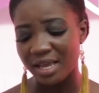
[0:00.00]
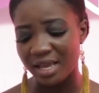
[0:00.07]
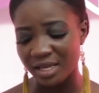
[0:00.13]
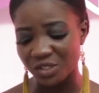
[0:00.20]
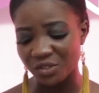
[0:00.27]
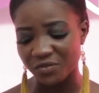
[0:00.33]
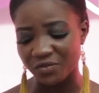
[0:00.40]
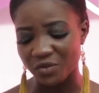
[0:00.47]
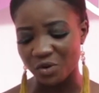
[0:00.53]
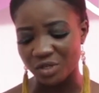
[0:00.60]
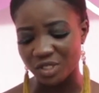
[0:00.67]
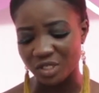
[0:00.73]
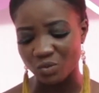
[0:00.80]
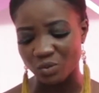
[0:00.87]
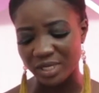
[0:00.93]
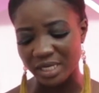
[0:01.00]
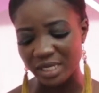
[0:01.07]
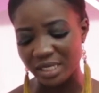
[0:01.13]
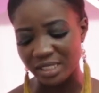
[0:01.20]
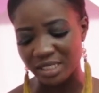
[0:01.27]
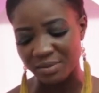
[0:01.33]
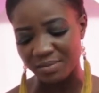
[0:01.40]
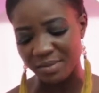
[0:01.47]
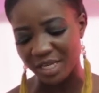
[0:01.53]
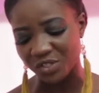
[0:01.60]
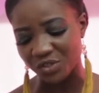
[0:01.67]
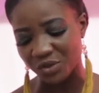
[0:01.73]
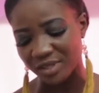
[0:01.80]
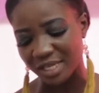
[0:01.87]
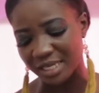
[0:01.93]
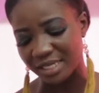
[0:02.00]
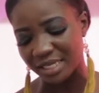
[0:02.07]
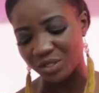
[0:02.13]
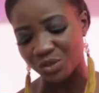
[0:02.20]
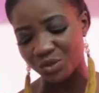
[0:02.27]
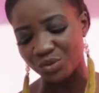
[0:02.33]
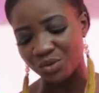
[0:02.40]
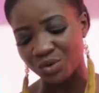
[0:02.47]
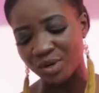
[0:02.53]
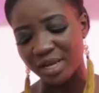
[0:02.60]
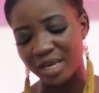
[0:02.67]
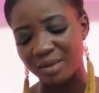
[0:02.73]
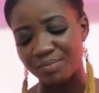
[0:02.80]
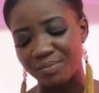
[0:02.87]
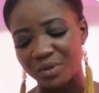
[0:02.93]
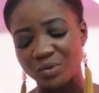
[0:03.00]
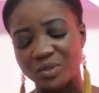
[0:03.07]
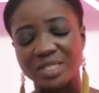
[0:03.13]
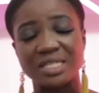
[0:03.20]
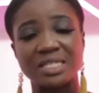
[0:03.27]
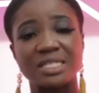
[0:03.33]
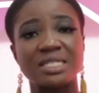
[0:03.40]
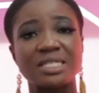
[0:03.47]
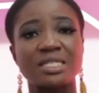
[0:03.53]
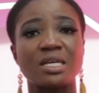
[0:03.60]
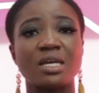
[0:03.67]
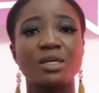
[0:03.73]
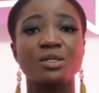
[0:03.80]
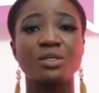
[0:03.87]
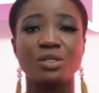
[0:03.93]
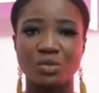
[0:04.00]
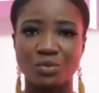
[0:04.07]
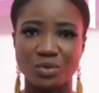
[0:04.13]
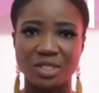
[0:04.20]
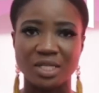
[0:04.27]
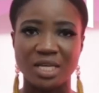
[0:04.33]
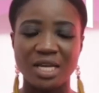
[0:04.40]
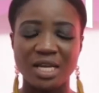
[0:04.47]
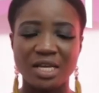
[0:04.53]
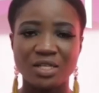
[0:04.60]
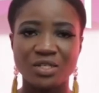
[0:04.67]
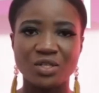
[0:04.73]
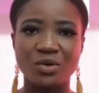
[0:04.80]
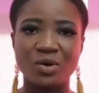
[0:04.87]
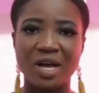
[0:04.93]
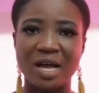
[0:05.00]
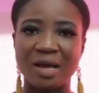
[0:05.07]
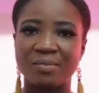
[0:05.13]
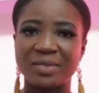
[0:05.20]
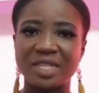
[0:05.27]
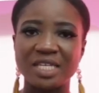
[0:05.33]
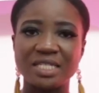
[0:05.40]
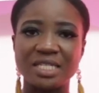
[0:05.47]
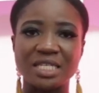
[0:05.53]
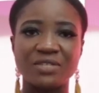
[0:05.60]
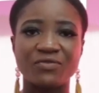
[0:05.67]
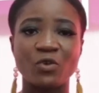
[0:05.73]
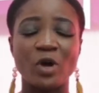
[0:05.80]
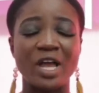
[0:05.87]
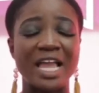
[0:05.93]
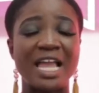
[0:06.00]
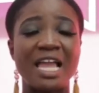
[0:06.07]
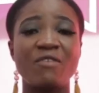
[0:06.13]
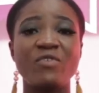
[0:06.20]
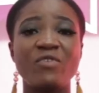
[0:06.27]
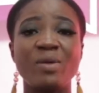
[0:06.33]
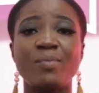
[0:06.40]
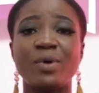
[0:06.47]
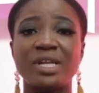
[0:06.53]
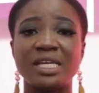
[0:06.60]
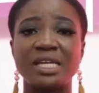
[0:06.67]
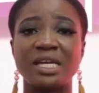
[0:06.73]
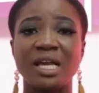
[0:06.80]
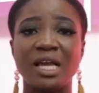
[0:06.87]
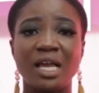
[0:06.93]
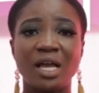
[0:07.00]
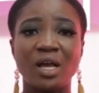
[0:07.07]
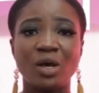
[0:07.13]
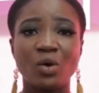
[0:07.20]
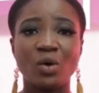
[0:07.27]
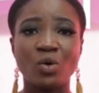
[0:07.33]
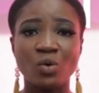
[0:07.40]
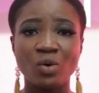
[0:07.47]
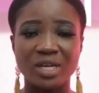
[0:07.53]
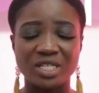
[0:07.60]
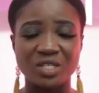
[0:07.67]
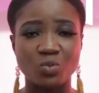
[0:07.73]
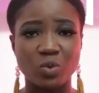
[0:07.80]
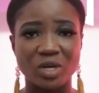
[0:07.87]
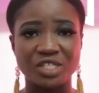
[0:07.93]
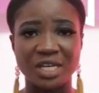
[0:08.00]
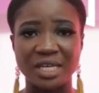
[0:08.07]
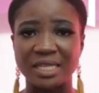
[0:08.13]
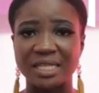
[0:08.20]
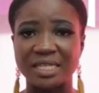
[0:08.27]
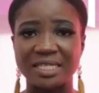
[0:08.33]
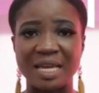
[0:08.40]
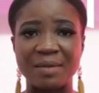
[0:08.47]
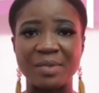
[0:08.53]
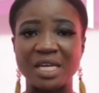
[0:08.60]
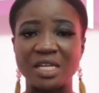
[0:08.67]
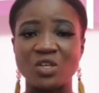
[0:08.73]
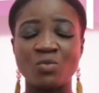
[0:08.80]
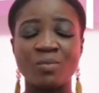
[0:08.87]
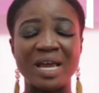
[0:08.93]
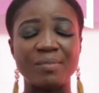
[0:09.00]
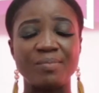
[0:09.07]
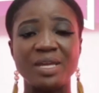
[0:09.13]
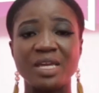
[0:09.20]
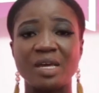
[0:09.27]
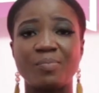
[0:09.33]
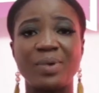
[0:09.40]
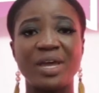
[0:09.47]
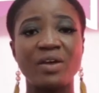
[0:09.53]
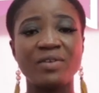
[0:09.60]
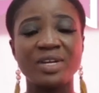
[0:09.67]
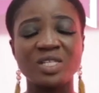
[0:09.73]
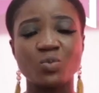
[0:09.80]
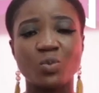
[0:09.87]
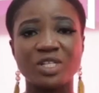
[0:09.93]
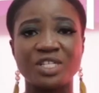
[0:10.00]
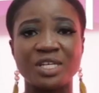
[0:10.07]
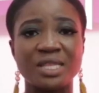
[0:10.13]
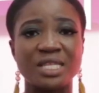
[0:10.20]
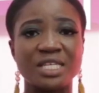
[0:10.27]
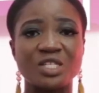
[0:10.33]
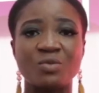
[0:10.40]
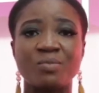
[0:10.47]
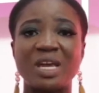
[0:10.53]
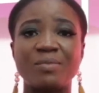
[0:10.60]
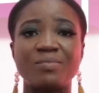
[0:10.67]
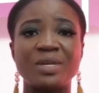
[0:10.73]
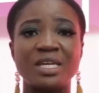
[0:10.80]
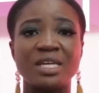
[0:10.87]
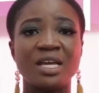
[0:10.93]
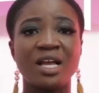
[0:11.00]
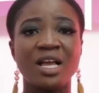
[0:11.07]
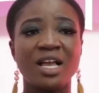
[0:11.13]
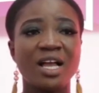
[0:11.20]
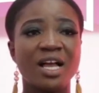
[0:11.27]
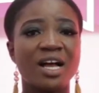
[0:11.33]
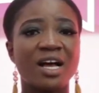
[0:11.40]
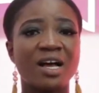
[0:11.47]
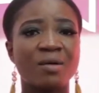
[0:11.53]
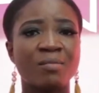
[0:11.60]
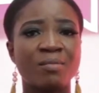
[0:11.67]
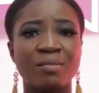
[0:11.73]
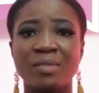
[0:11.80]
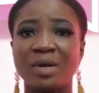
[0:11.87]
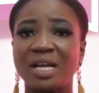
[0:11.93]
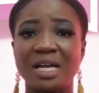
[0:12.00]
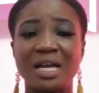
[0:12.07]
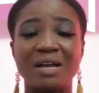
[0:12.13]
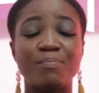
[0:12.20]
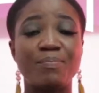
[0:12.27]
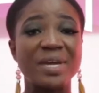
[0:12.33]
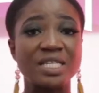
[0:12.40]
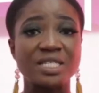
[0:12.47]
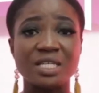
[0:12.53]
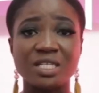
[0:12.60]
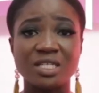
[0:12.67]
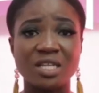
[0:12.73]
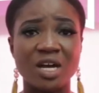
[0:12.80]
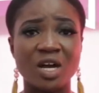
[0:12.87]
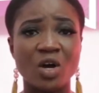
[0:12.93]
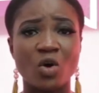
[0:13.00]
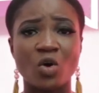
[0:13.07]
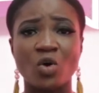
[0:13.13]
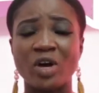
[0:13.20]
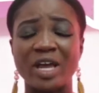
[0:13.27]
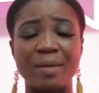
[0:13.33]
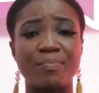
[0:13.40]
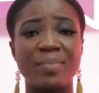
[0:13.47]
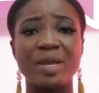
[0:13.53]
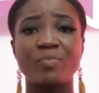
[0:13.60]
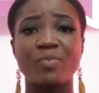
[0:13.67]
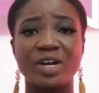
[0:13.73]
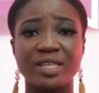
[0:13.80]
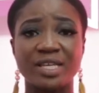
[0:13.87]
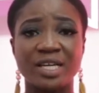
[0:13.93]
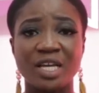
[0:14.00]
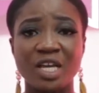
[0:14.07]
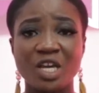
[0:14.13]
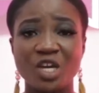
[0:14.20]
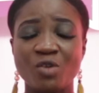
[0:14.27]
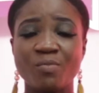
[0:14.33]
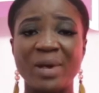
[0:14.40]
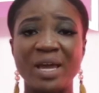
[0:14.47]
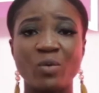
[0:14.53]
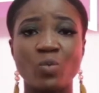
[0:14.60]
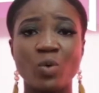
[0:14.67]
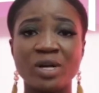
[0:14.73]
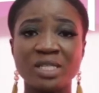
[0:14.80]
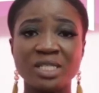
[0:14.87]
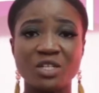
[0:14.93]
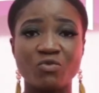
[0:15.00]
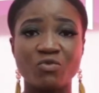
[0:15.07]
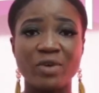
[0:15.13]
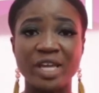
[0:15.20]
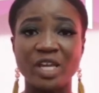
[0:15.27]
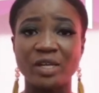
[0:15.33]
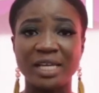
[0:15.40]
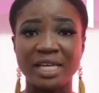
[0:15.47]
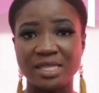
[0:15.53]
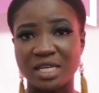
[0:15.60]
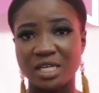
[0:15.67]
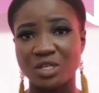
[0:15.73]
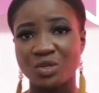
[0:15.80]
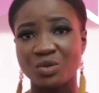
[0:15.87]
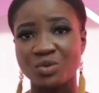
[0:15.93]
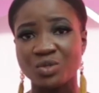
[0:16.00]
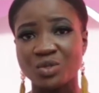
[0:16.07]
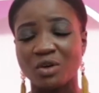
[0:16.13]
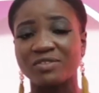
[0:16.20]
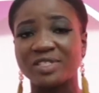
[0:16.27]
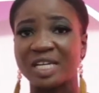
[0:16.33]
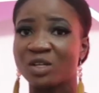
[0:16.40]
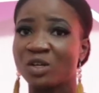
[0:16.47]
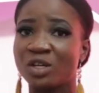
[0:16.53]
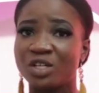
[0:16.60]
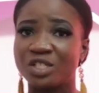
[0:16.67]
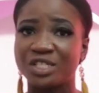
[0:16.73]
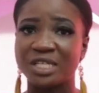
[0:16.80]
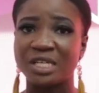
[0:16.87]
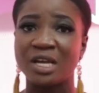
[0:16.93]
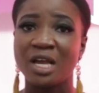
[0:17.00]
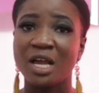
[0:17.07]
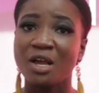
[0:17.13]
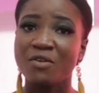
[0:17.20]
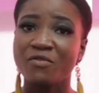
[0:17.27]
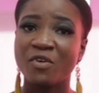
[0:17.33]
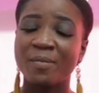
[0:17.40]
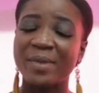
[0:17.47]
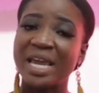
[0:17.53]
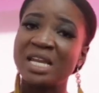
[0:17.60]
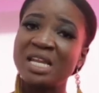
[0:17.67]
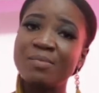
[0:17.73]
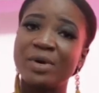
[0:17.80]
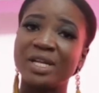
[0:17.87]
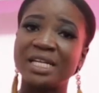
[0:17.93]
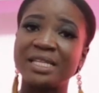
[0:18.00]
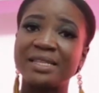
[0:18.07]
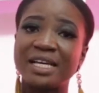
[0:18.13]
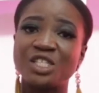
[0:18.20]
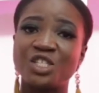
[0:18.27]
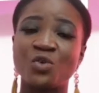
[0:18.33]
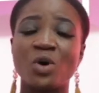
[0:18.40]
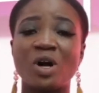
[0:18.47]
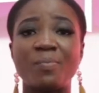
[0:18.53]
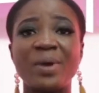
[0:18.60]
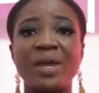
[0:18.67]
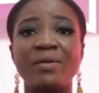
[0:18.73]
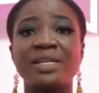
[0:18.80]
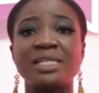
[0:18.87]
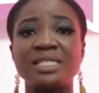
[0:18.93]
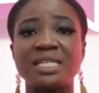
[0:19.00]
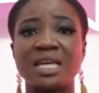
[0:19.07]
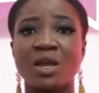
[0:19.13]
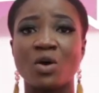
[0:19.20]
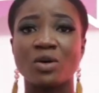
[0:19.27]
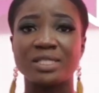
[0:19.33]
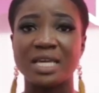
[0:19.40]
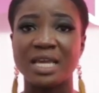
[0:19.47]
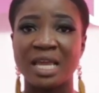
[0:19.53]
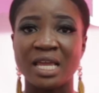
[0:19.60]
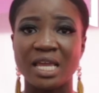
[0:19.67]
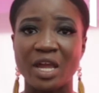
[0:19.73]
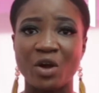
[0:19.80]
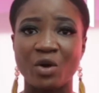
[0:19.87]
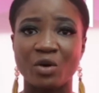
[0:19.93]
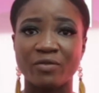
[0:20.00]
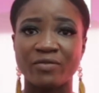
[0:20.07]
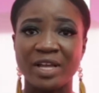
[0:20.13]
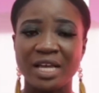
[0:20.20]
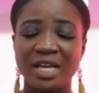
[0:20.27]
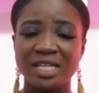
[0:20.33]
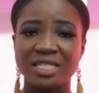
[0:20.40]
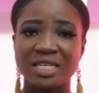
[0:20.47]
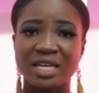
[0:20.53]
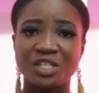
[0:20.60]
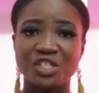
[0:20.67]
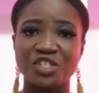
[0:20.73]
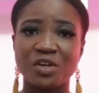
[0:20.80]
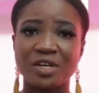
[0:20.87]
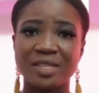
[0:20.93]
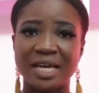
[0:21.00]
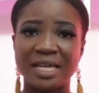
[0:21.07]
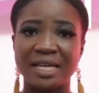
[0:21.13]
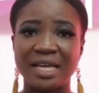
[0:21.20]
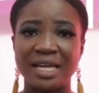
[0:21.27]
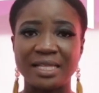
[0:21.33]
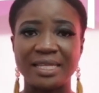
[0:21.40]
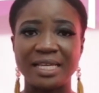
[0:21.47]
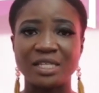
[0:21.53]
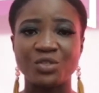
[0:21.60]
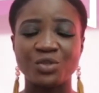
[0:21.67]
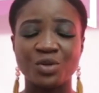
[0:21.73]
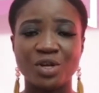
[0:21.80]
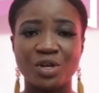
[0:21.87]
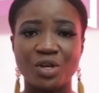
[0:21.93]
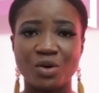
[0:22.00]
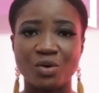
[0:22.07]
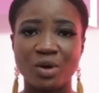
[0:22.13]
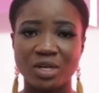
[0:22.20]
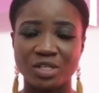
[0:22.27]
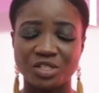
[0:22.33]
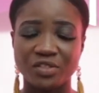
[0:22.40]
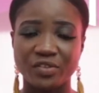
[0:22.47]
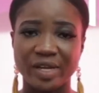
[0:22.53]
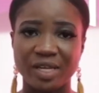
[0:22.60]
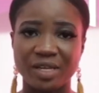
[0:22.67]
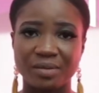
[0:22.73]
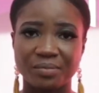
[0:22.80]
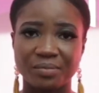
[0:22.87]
And of course, we need to make sure that they do not abuse its use. So this is for everybody who is watching this. I mean, you might be a parent watching this. You might be a big sister or a big brother. might want to regulate the use of technology from anybody that you are parenting or taking care of to ensure that they do not go astray.